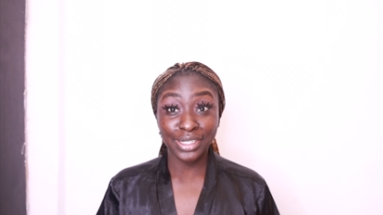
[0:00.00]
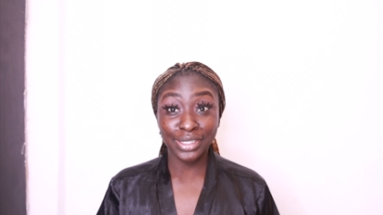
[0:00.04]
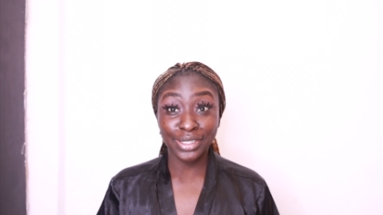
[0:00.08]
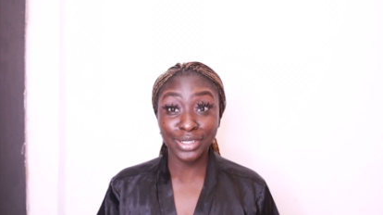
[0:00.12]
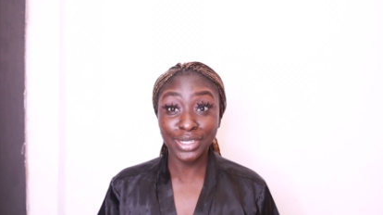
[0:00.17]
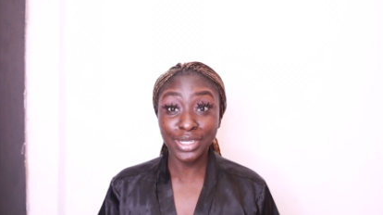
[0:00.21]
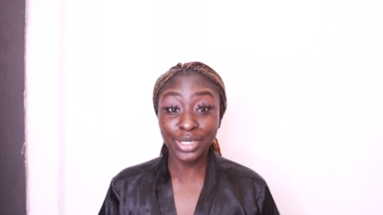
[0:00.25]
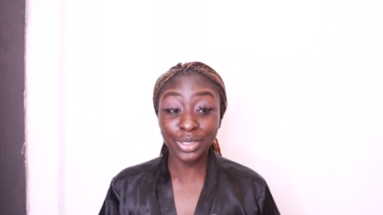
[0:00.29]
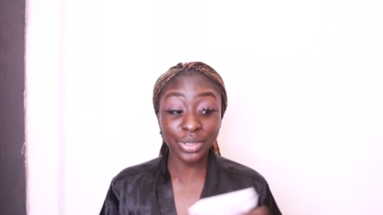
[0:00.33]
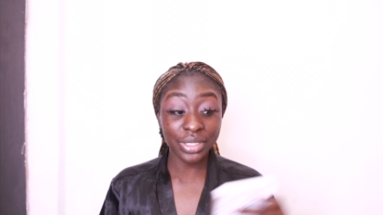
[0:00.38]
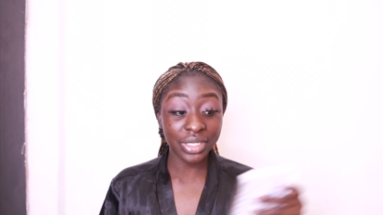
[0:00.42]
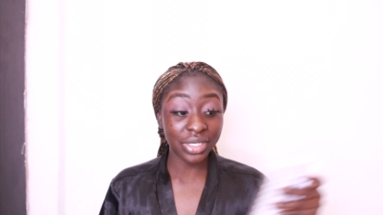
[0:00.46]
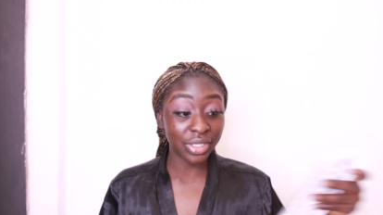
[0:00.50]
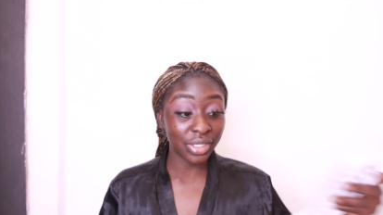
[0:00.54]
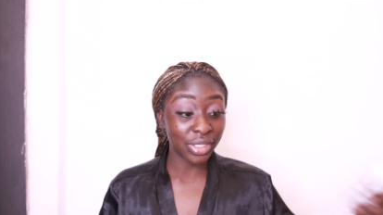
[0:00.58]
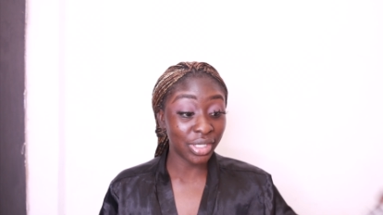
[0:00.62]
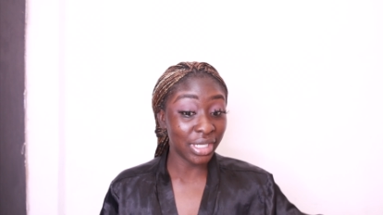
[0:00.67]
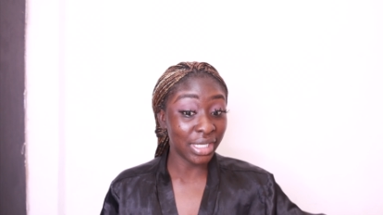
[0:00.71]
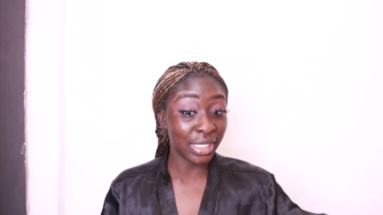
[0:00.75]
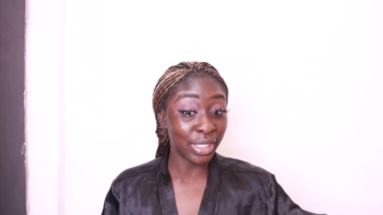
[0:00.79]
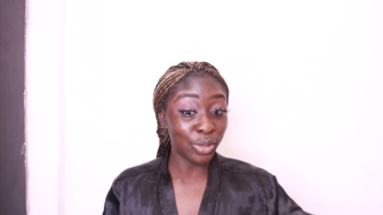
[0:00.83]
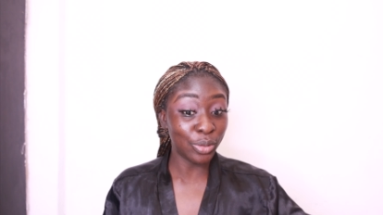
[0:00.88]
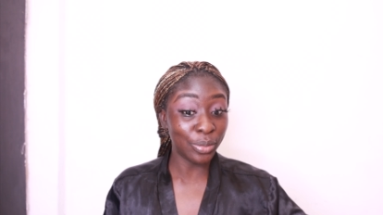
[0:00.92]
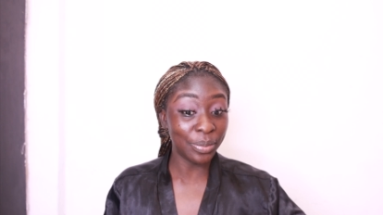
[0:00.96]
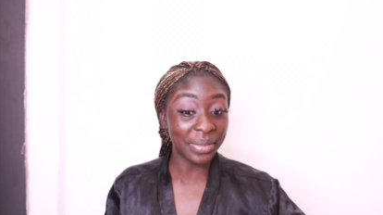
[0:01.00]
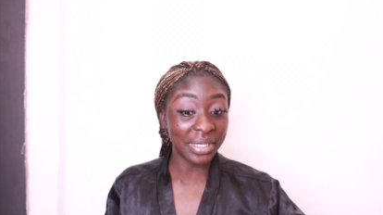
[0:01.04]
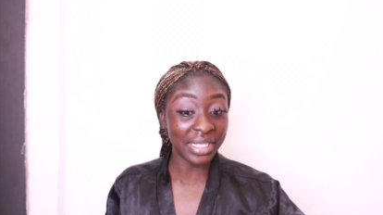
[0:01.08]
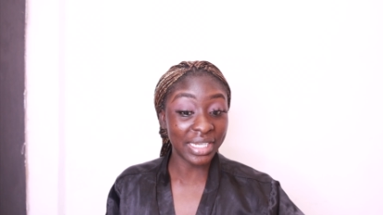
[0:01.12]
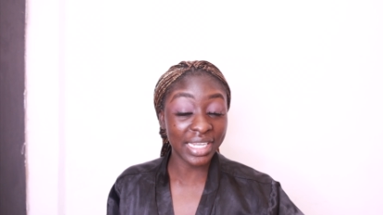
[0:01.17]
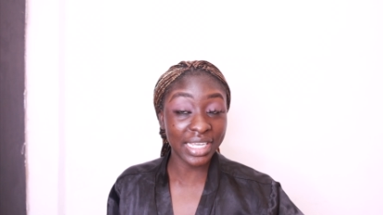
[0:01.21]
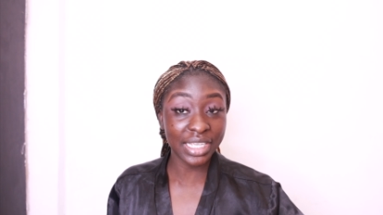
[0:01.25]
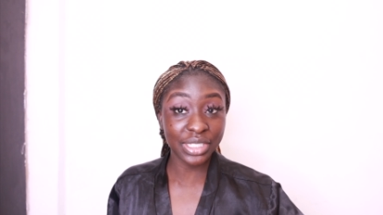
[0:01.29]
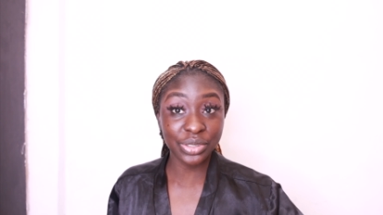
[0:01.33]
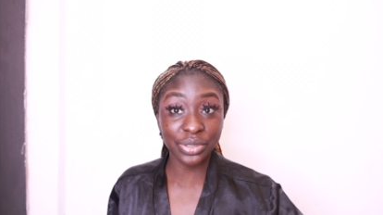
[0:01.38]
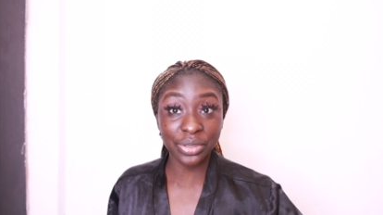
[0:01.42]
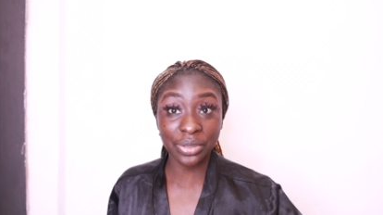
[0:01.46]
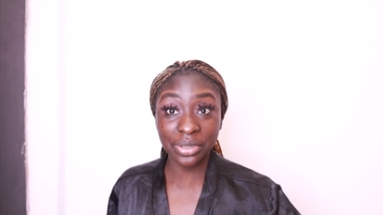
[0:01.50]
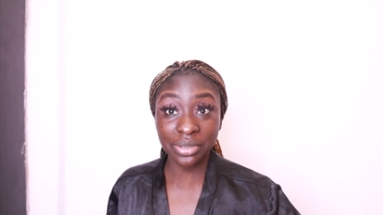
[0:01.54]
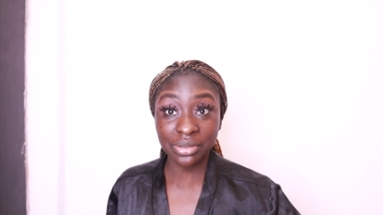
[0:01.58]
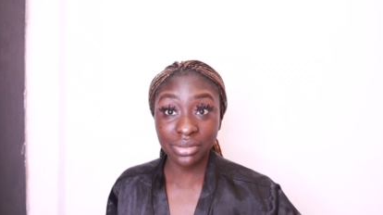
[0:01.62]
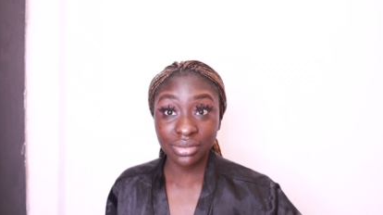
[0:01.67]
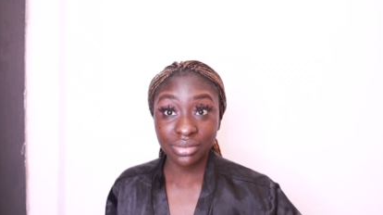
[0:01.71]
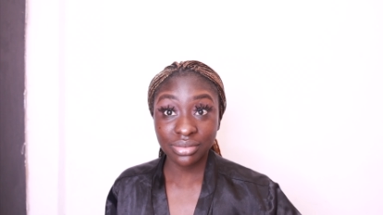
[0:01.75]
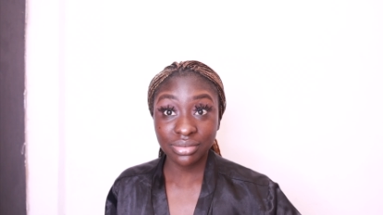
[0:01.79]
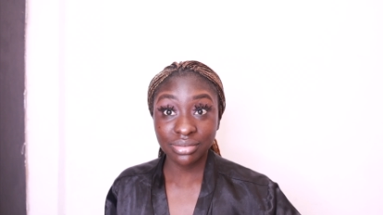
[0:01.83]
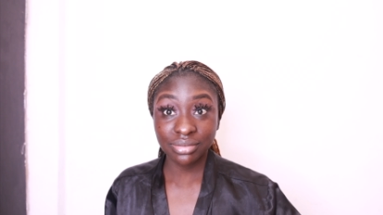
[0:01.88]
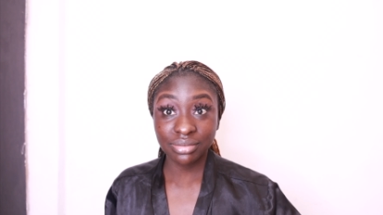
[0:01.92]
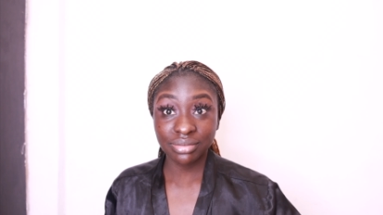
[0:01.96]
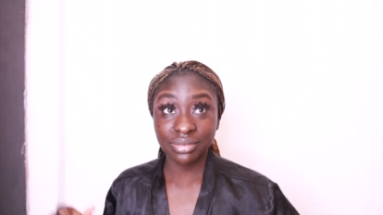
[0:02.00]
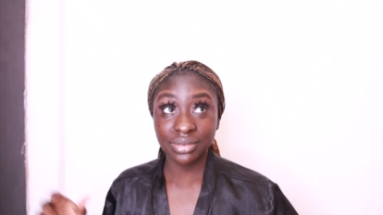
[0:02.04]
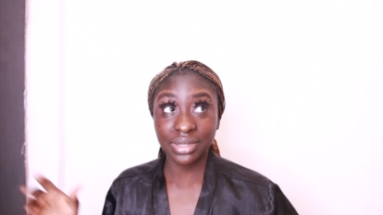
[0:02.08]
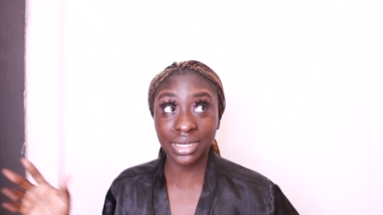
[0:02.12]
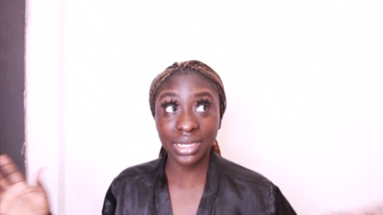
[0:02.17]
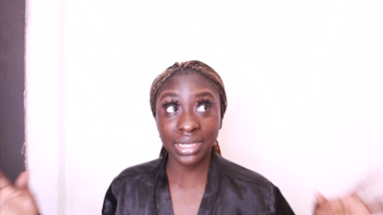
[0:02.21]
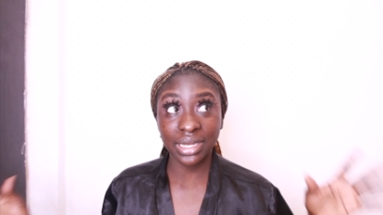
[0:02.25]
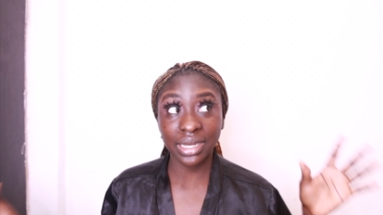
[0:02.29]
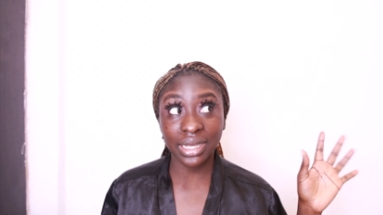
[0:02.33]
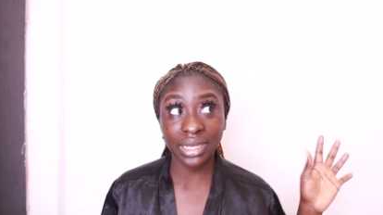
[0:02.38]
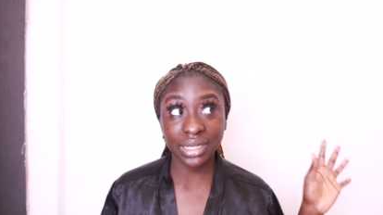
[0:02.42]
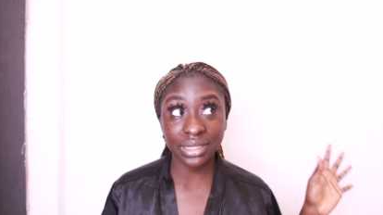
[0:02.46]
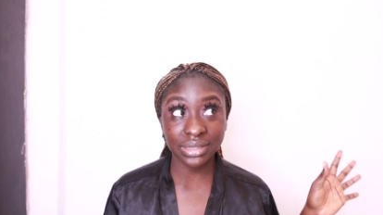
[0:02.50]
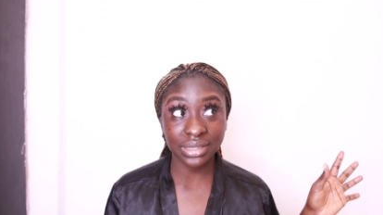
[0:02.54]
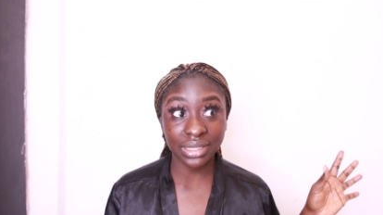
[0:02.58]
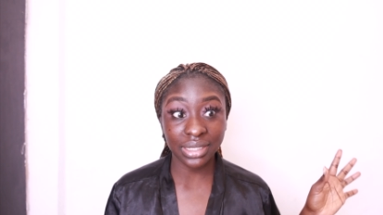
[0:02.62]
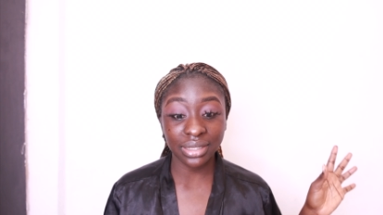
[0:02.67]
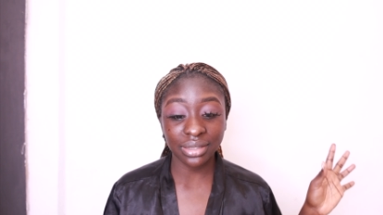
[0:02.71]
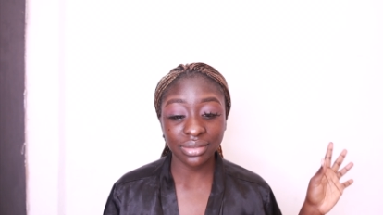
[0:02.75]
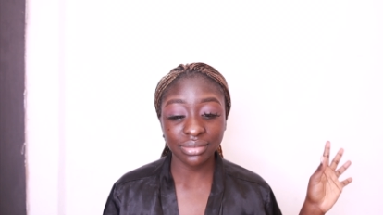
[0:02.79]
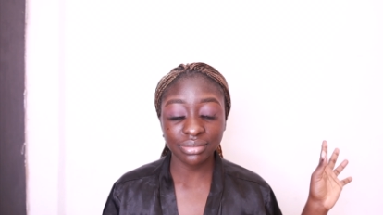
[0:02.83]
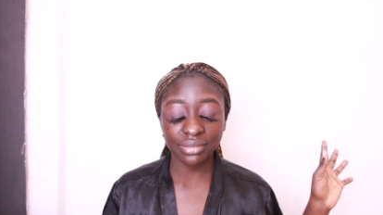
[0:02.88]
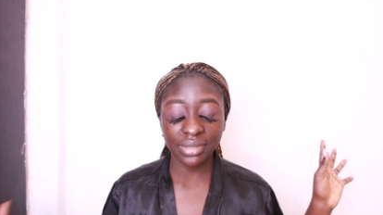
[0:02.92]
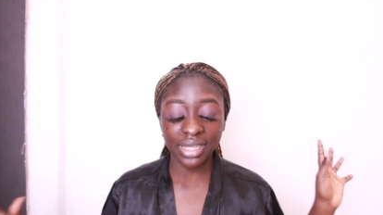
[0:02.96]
liquid illuminator highlighter,